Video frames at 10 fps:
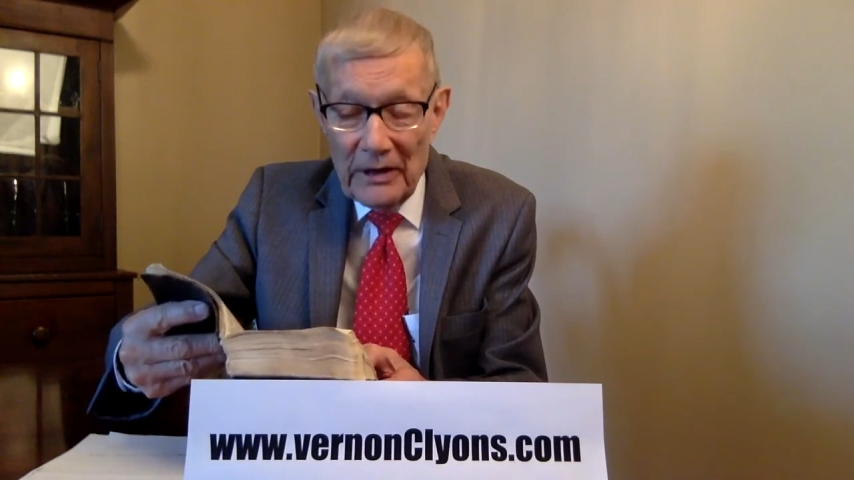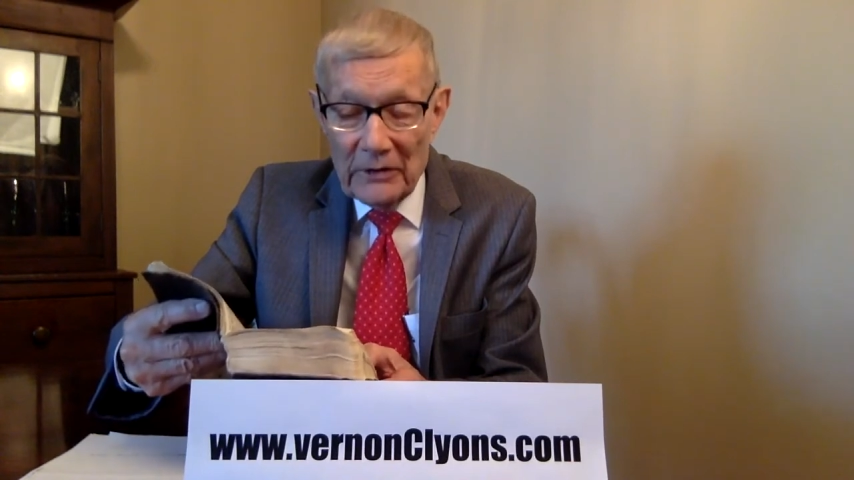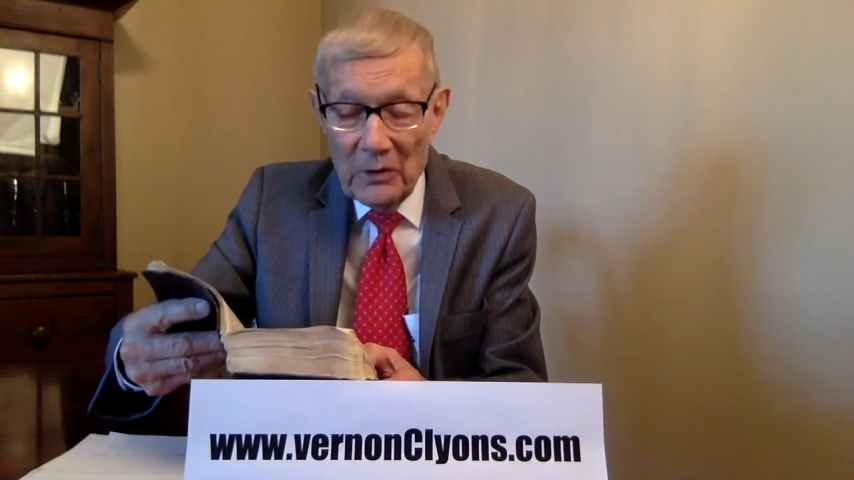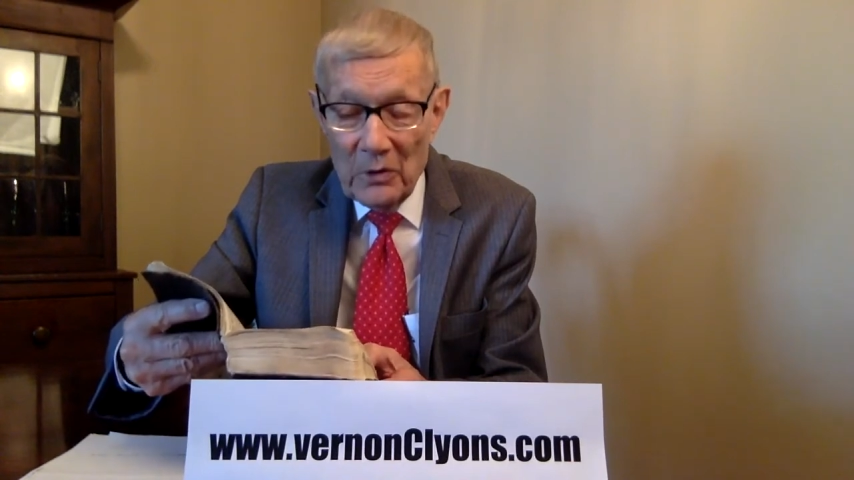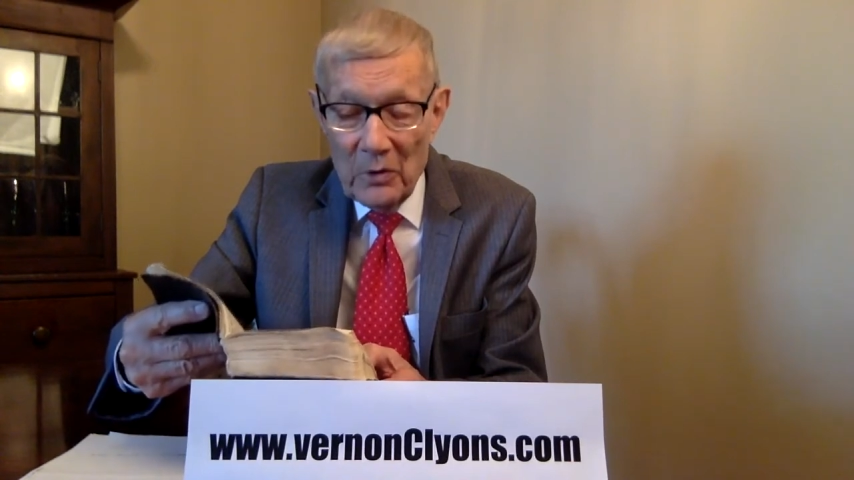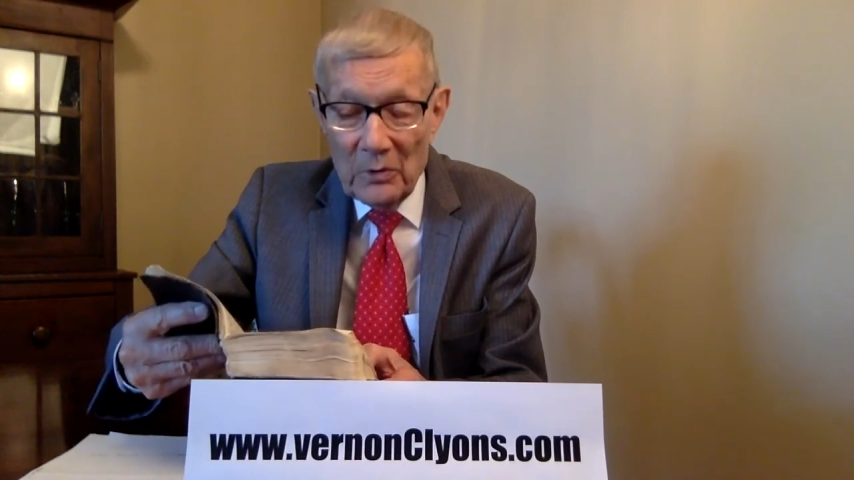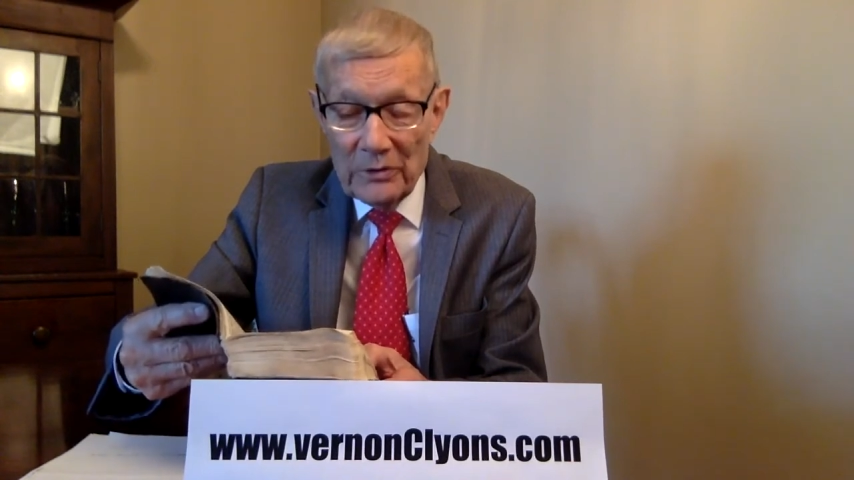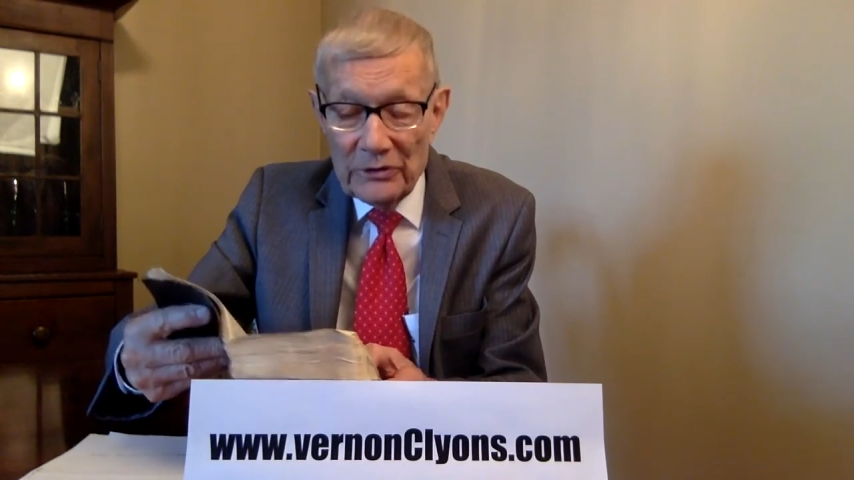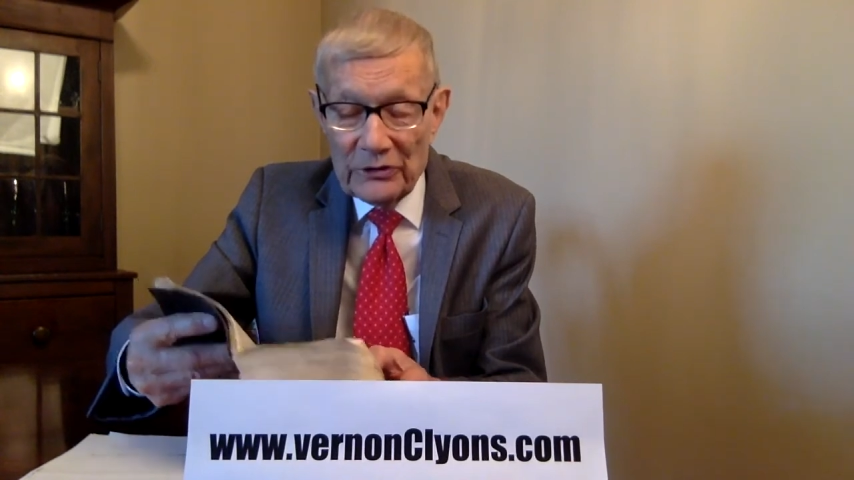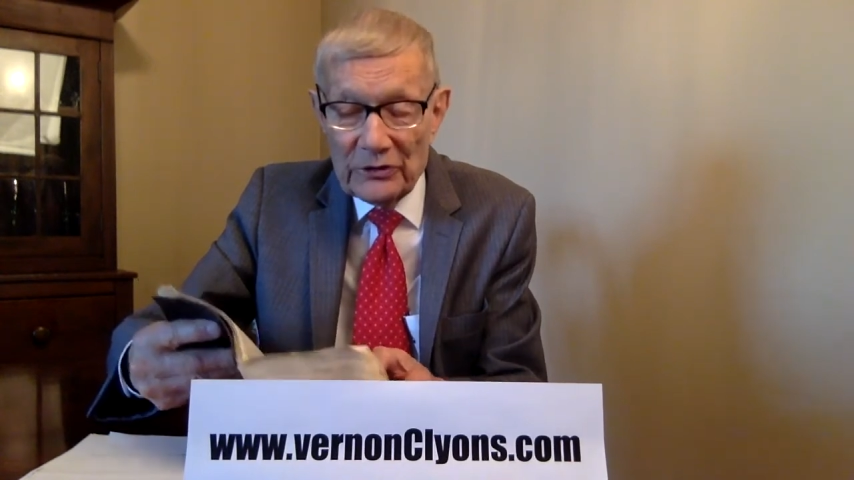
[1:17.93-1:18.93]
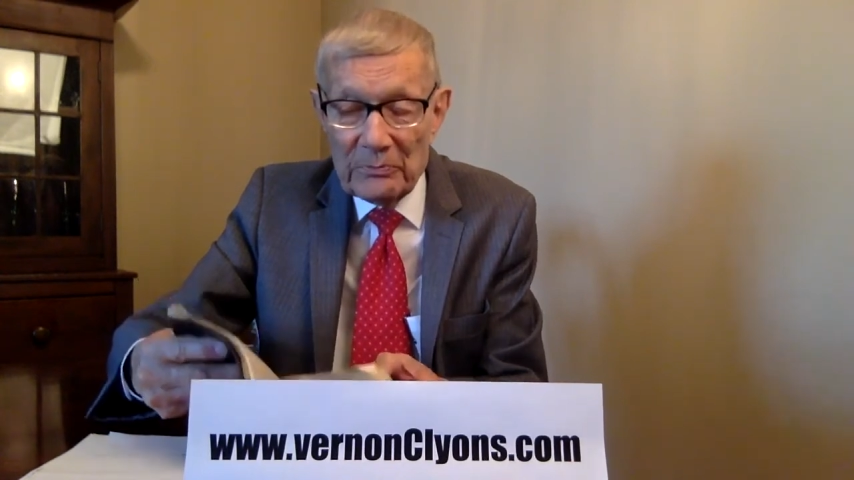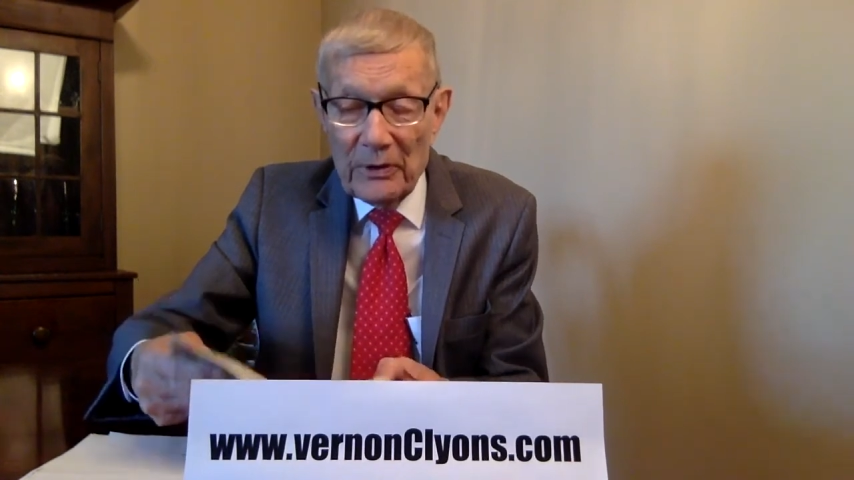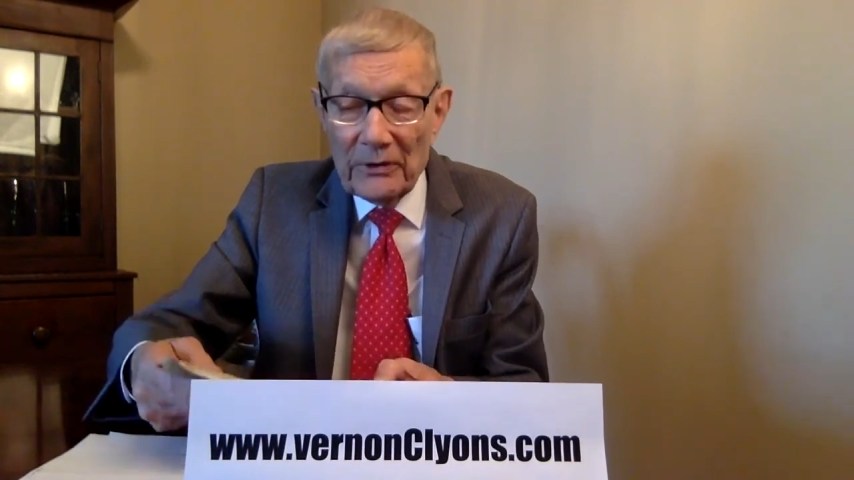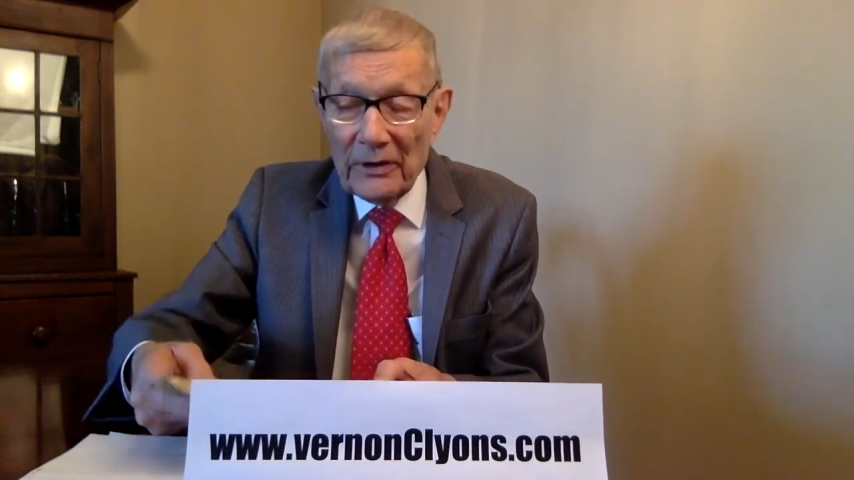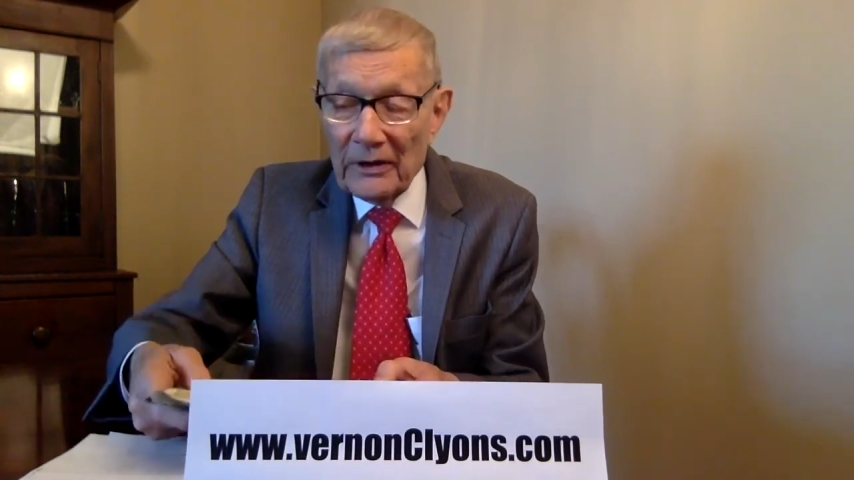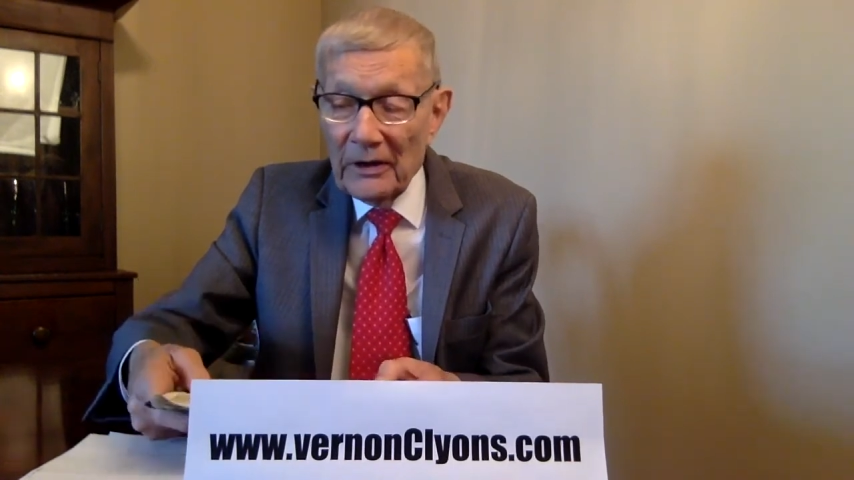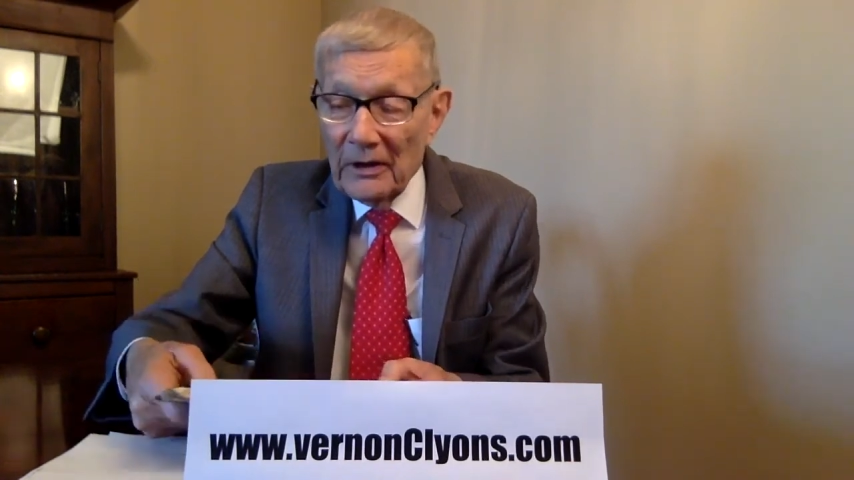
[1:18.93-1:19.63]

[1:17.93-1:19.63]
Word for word: The Holy Spirit